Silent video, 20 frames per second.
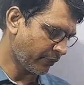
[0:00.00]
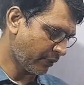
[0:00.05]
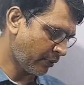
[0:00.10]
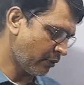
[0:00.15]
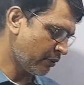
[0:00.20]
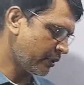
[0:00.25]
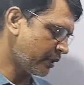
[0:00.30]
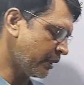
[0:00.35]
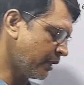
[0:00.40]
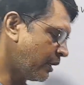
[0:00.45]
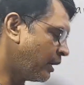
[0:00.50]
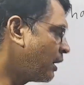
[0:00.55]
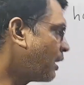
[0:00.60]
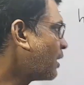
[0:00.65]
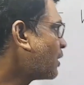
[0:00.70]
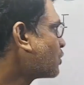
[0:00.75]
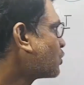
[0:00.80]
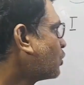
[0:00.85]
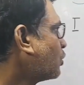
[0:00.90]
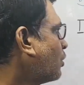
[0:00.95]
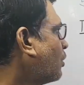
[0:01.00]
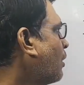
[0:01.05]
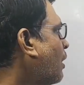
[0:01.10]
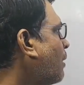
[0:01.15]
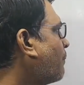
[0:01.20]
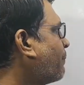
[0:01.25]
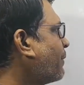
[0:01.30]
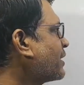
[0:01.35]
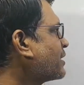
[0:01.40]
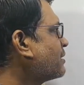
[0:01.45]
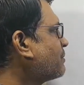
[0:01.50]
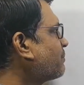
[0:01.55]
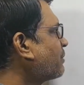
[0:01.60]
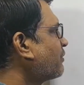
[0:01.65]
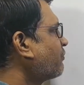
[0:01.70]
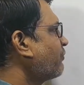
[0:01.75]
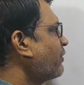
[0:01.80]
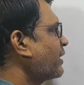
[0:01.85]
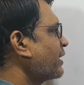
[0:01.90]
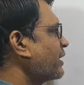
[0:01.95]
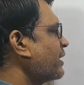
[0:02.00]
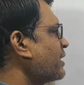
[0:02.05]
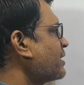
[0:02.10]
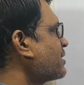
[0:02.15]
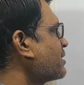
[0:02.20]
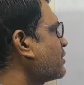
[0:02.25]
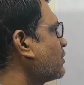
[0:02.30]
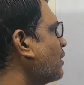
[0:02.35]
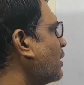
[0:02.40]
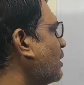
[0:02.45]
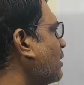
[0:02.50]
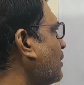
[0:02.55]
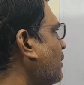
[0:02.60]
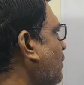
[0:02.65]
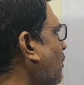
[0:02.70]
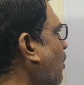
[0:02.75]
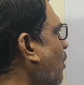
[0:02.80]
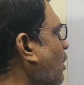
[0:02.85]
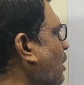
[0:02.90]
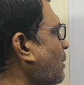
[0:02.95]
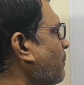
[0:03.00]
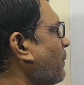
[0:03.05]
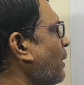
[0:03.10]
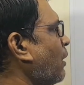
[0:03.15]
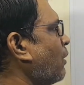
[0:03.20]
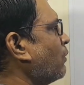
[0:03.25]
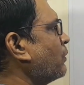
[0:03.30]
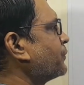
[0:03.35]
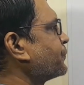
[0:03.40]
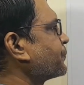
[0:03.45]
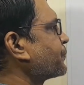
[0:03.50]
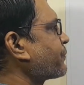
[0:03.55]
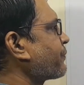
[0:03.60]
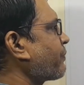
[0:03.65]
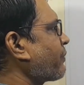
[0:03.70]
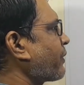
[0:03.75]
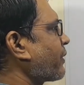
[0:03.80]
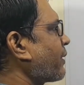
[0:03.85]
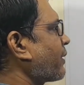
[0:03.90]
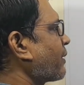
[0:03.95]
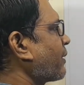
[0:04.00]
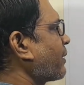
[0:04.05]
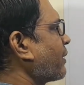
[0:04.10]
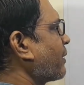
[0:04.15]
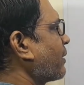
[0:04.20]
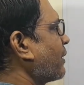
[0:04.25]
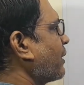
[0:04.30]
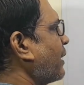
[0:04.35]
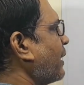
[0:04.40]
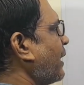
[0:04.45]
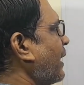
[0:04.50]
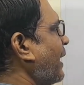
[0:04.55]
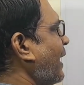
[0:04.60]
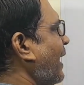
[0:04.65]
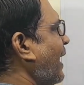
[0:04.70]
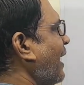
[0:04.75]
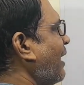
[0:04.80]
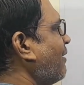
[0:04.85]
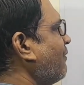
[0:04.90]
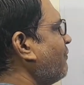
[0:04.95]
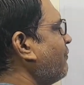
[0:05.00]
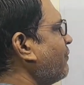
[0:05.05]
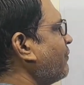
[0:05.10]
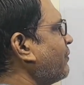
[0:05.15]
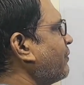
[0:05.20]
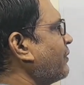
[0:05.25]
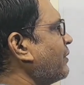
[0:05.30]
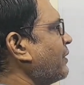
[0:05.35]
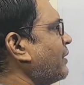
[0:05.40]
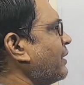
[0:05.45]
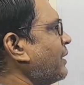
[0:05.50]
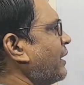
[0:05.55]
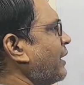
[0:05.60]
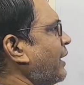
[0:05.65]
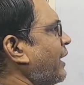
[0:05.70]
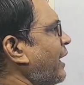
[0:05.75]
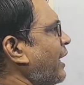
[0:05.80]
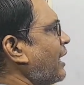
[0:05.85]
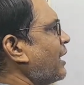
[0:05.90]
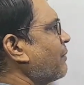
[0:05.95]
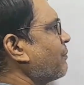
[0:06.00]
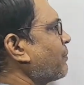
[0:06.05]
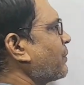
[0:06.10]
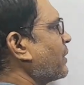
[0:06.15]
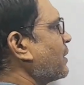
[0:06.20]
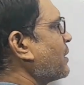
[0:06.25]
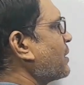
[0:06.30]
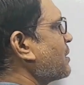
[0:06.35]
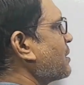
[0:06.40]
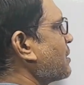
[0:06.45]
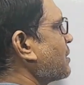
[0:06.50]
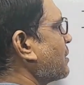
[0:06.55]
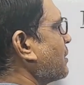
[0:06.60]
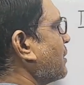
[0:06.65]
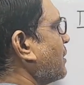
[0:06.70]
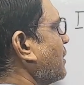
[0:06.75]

Okay, so present perfect is all about have and plus